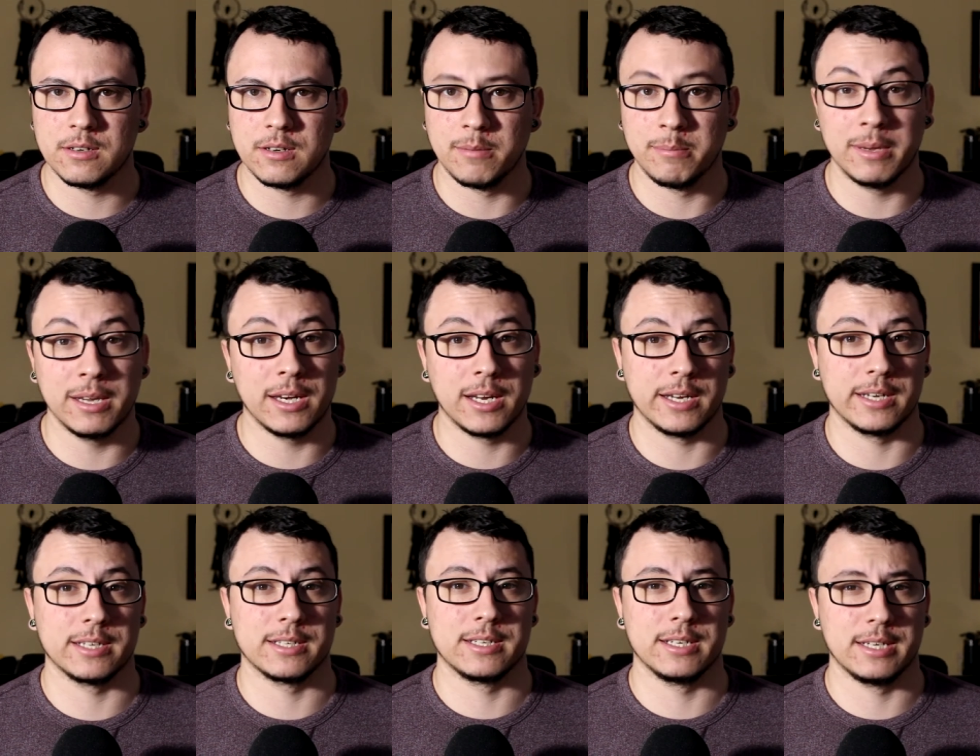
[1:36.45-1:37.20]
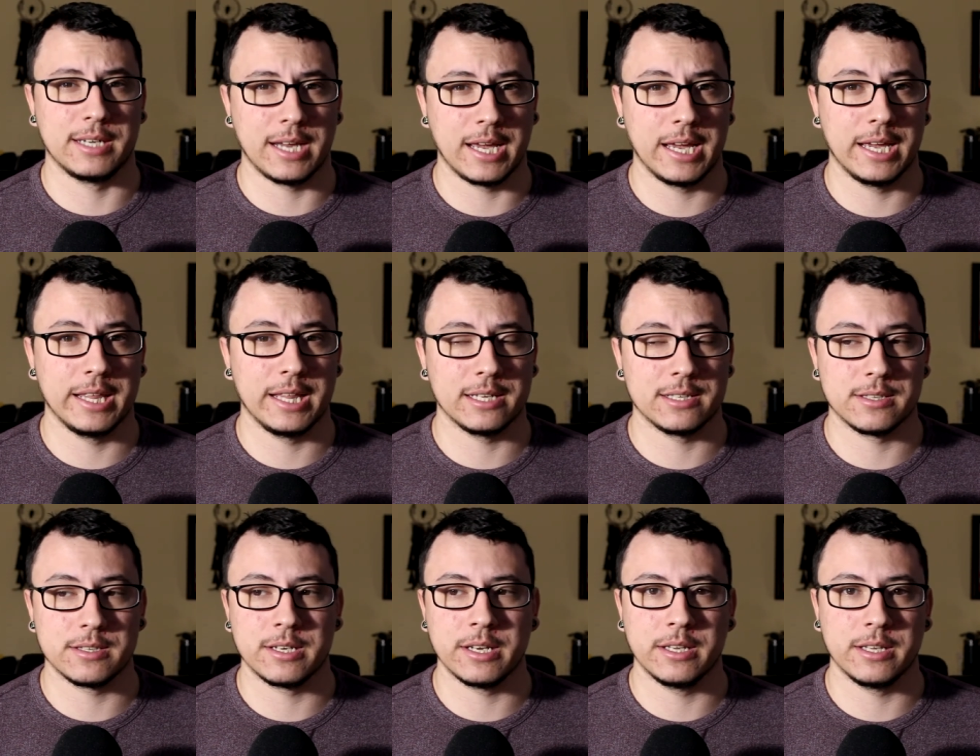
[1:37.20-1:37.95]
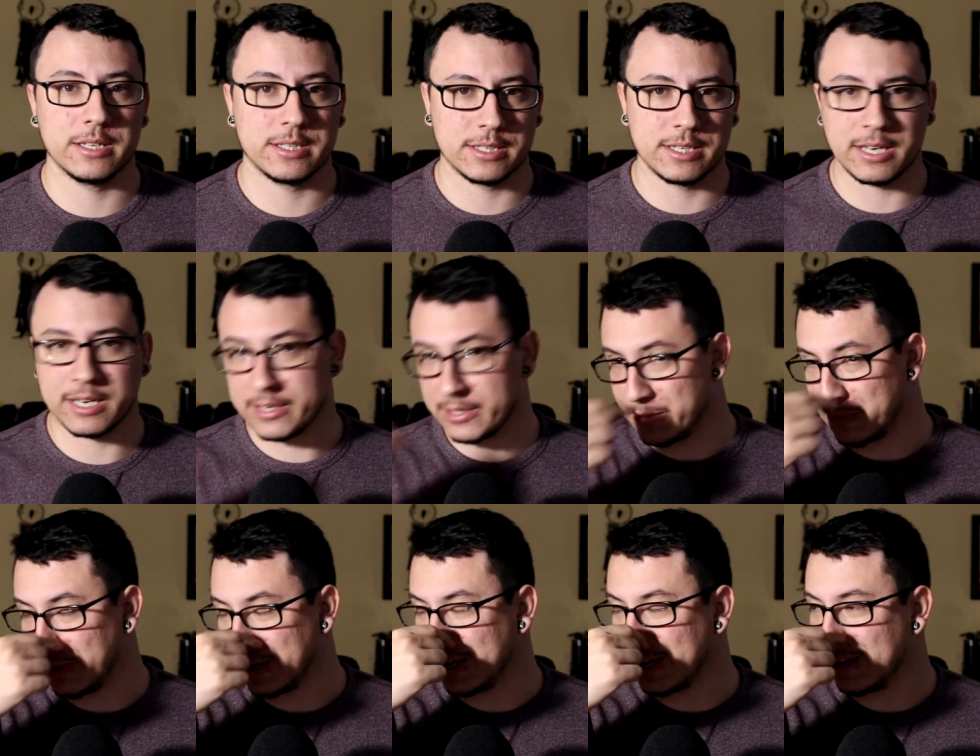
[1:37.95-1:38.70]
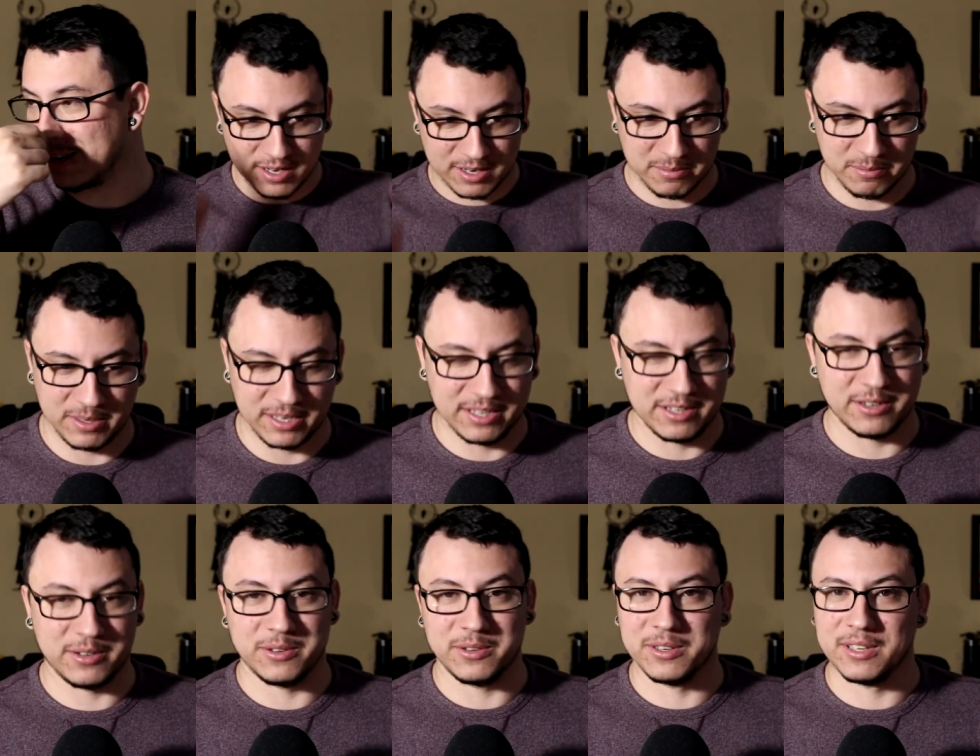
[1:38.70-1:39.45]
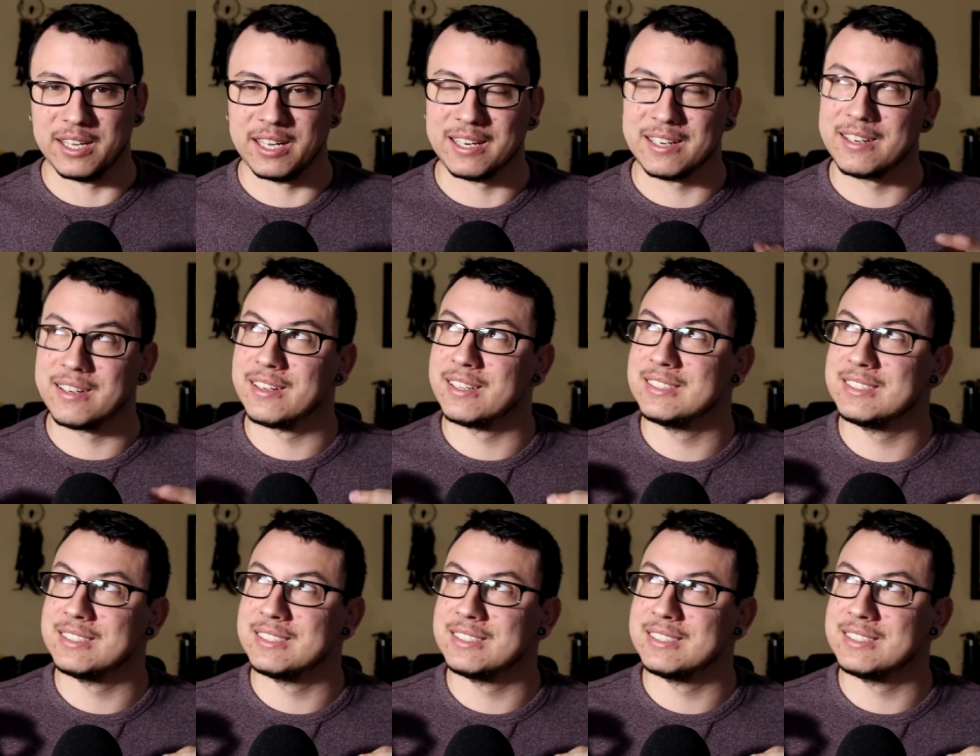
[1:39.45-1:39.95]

a meeting today that's that's next week fuck me dude like